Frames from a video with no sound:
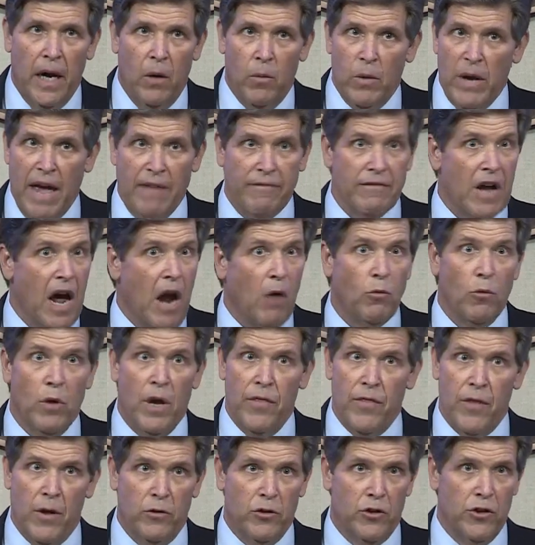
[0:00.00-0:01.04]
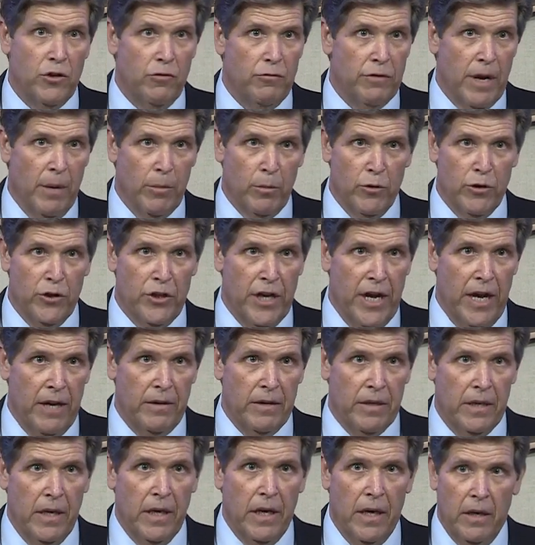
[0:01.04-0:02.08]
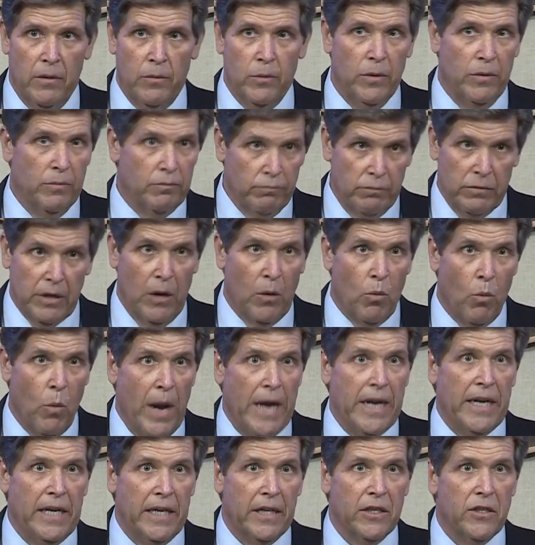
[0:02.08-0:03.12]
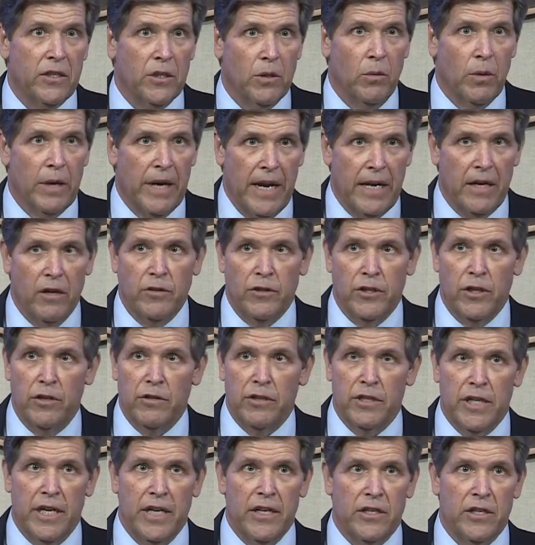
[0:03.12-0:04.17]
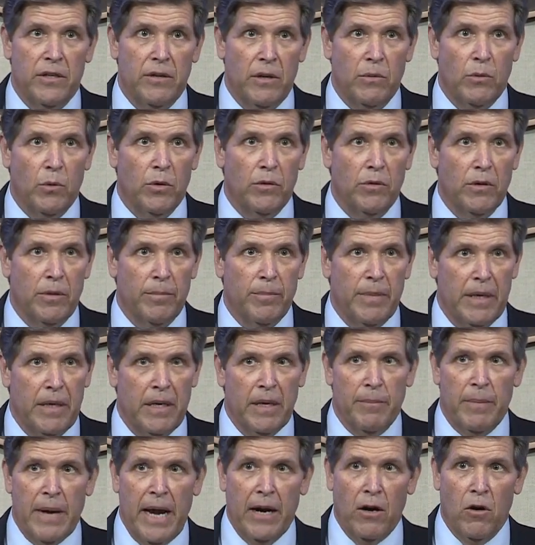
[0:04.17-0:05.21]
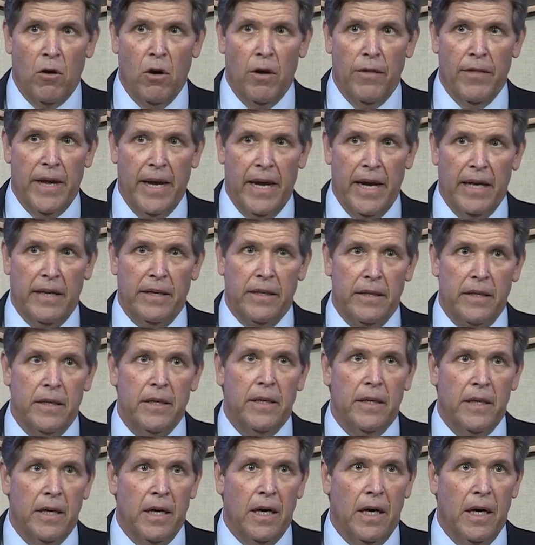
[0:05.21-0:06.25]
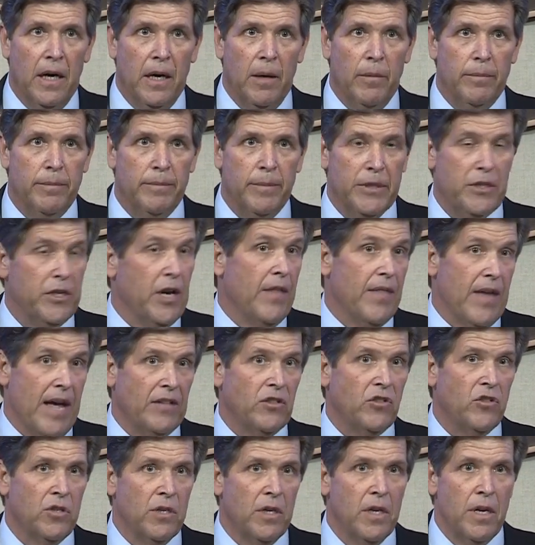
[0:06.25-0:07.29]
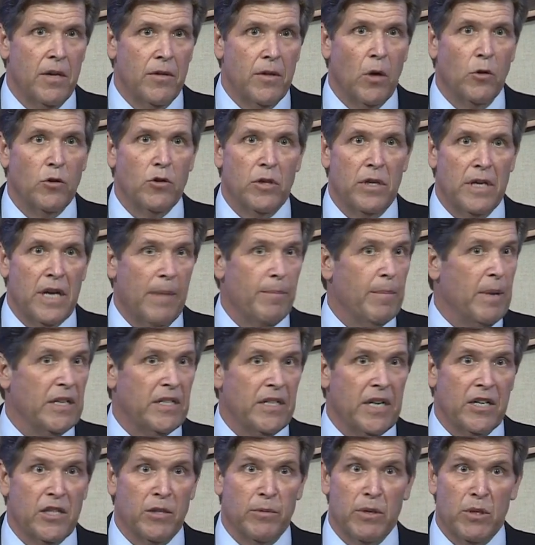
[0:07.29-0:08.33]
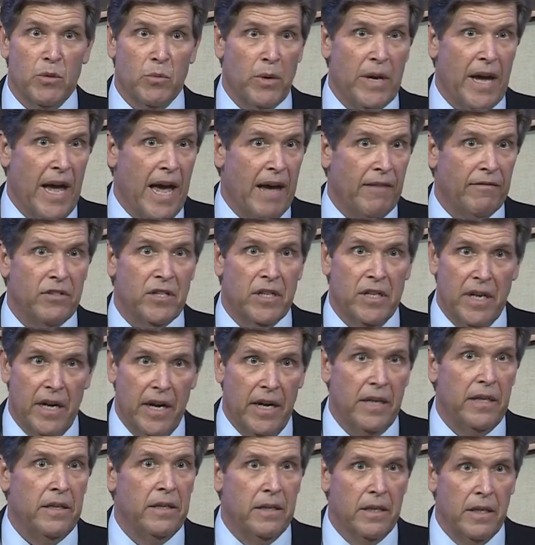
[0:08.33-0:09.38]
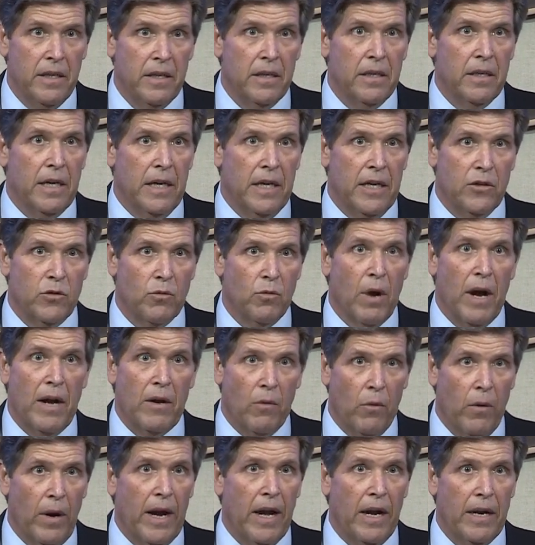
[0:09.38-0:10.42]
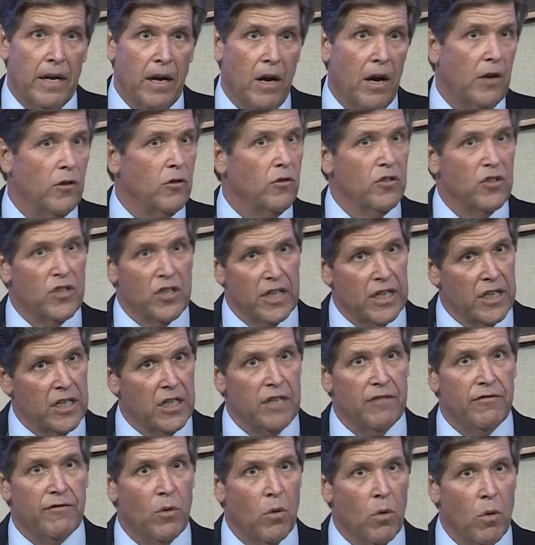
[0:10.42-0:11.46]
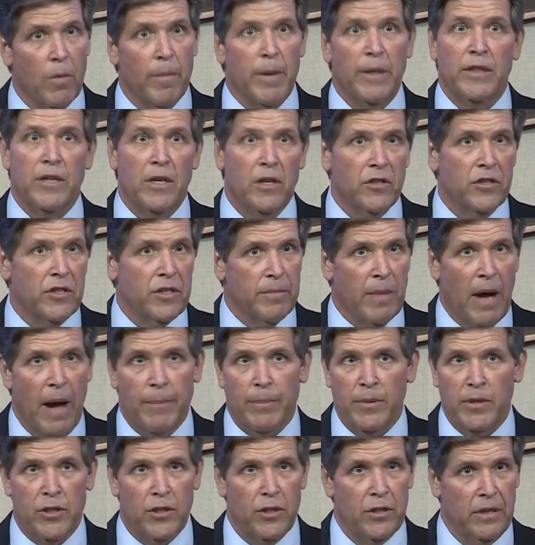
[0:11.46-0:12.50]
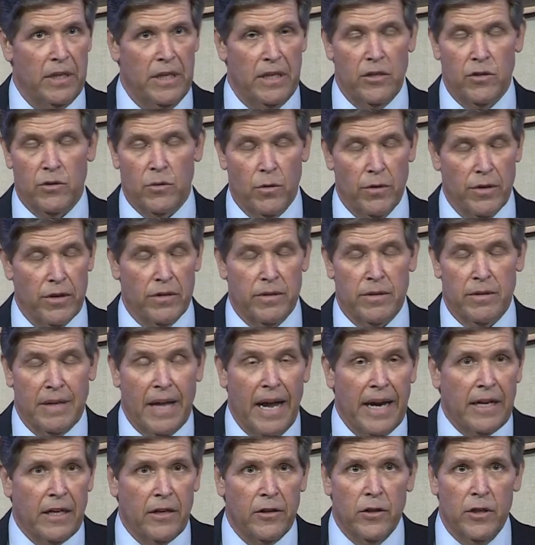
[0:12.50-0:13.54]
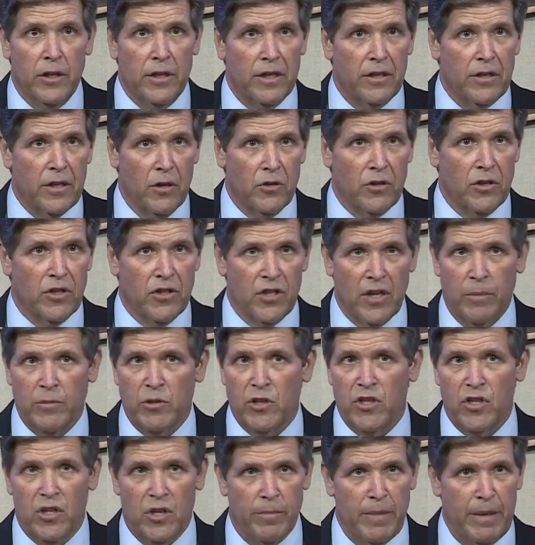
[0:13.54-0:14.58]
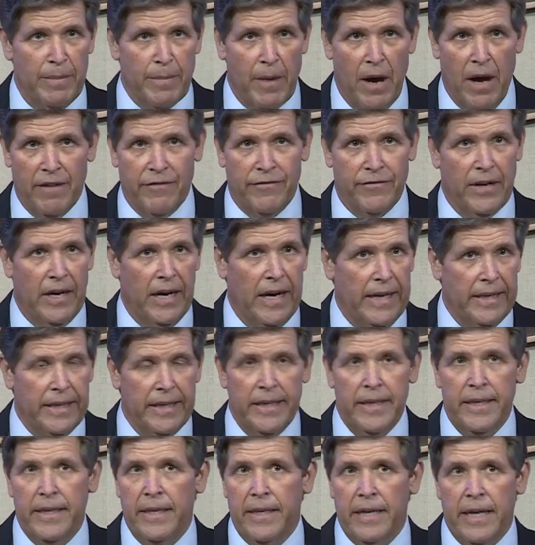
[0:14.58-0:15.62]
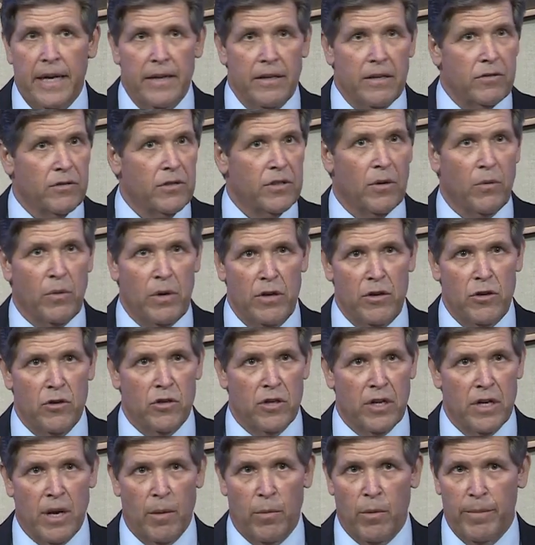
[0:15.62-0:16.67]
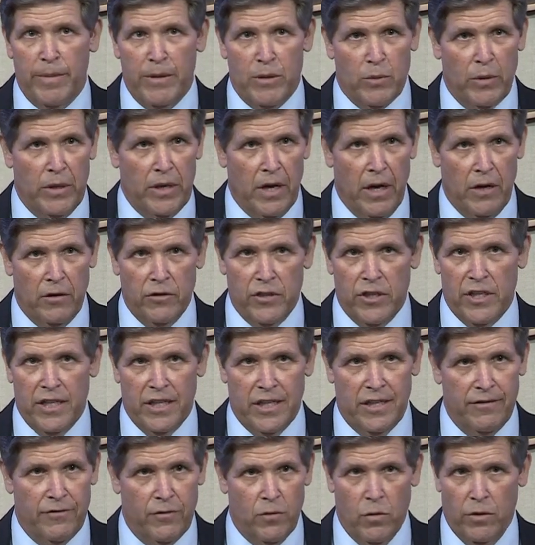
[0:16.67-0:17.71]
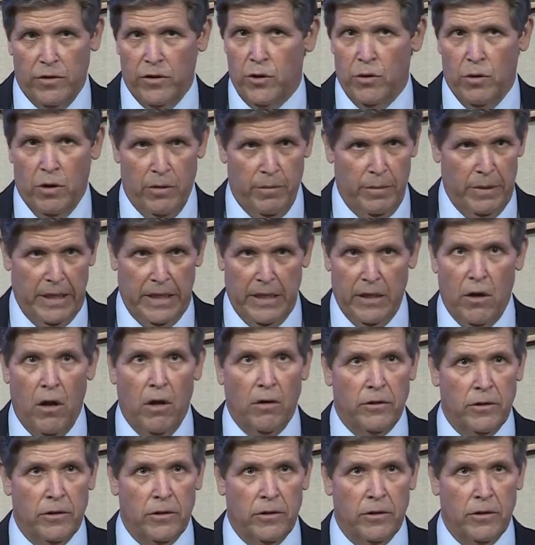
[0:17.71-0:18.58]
We have not run those new numbers yet. We're kind of waiting until what 802 says, and then we'll get back on that. But yeah, those are the best estimates we have today, and it's right around 164. But there's some opportunities, or there's likelihood that those assumptions could be modified. And so we use the number between 164 and $200 million.